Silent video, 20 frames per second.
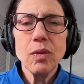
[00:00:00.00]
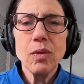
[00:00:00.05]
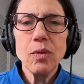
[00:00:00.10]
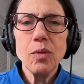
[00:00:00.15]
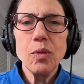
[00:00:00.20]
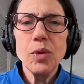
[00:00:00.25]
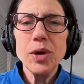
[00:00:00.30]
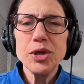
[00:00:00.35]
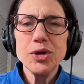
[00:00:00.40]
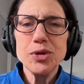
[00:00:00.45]

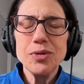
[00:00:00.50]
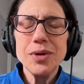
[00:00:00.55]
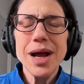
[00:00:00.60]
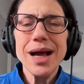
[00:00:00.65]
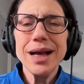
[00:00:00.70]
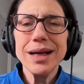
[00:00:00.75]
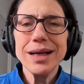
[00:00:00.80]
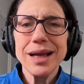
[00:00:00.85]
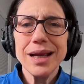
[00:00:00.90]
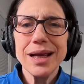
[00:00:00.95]
we do
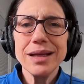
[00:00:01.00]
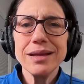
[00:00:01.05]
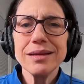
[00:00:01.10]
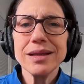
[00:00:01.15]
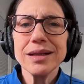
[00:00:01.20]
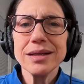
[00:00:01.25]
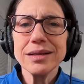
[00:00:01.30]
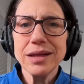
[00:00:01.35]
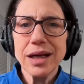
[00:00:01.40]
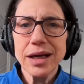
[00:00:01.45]
not get
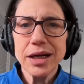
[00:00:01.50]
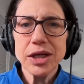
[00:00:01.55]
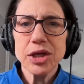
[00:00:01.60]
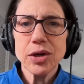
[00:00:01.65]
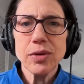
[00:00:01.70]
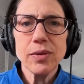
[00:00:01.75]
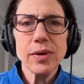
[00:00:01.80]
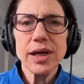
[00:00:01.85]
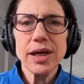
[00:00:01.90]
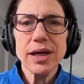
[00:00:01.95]
the
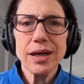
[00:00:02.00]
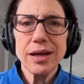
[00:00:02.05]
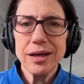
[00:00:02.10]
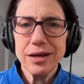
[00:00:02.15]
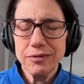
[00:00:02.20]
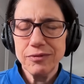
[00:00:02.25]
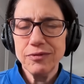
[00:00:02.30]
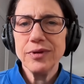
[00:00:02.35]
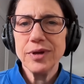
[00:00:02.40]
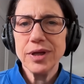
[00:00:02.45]
luxury
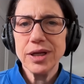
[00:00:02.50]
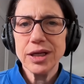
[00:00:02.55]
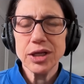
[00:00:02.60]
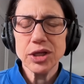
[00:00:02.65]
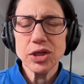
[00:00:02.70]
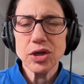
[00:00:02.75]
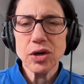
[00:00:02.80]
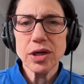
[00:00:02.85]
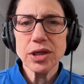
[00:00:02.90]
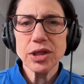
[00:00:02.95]
of
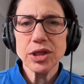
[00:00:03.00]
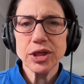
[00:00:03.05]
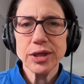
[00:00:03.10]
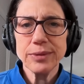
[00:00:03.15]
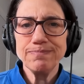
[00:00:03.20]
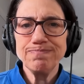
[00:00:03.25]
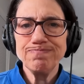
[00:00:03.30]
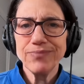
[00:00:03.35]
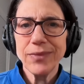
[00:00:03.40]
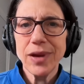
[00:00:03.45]

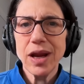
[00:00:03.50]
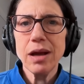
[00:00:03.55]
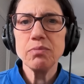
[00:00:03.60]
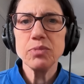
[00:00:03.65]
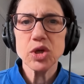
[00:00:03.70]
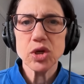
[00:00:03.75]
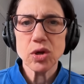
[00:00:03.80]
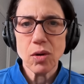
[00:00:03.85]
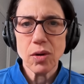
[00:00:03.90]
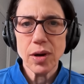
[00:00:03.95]
exhaustion. I'm
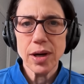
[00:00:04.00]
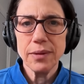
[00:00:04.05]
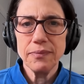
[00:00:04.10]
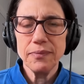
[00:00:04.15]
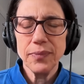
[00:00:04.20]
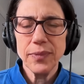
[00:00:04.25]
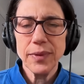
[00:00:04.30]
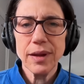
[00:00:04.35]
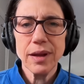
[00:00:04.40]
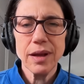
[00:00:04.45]
sorry.
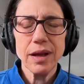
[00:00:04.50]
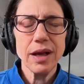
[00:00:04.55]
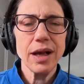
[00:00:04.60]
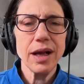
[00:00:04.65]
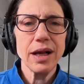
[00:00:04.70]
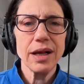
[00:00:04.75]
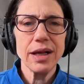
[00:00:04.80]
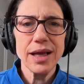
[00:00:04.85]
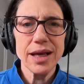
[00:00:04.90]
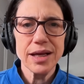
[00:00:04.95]

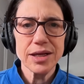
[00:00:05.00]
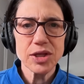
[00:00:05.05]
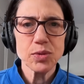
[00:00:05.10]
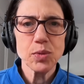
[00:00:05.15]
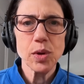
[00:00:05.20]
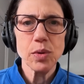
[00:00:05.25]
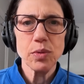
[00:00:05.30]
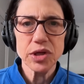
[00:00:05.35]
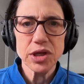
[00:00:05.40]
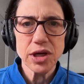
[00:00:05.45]
Yes,
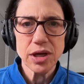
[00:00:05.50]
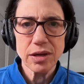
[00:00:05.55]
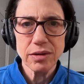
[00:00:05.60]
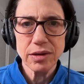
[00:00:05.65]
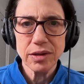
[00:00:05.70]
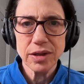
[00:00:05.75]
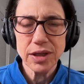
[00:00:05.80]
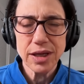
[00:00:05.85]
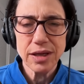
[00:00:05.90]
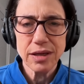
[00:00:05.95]
we were tired
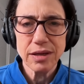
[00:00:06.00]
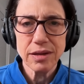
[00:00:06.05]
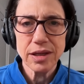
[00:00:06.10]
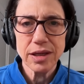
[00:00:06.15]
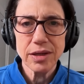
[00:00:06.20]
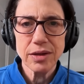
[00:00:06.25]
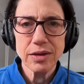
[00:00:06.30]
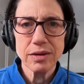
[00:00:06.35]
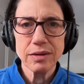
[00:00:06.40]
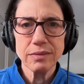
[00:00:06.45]
at the end of the
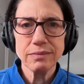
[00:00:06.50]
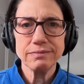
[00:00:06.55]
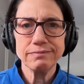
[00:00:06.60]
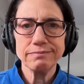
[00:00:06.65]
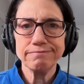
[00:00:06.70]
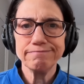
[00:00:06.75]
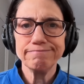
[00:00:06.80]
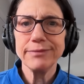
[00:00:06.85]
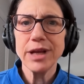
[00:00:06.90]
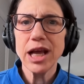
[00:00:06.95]
year.
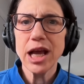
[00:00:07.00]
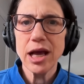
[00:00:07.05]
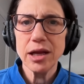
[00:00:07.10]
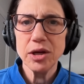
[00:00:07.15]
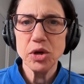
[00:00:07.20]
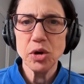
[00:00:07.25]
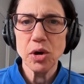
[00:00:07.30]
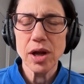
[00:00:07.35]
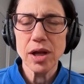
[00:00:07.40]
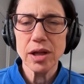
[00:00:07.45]
You
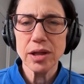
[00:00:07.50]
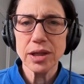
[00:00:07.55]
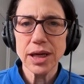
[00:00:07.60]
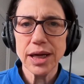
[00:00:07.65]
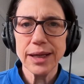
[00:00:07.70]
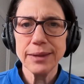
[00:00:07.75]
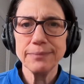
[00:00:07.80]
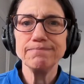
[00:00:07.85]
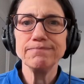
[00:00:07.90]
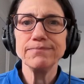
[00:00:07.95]
had your
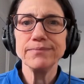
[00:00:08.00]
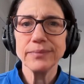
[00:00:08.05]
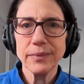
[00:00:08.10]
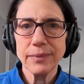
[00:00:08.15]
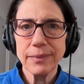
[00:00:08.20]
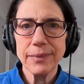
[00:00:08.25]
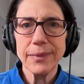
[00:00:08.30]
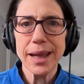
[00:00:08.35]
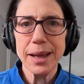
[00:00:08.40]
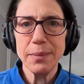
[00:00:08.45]
holiday.
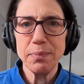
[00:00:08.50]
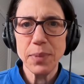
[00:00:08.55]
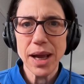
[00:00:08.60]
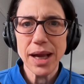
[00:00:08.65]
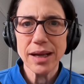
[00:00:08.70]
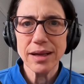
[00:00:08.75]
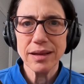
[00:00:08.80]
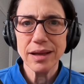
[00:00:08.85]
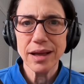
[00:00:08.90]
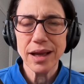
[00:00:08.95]
Get
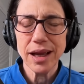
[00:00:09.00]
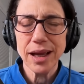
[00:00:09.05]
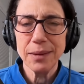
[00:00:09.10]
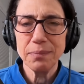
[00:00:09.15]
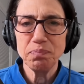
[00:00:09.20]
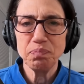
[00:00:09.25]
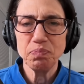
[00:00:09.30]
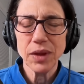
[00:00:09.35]
back in the game.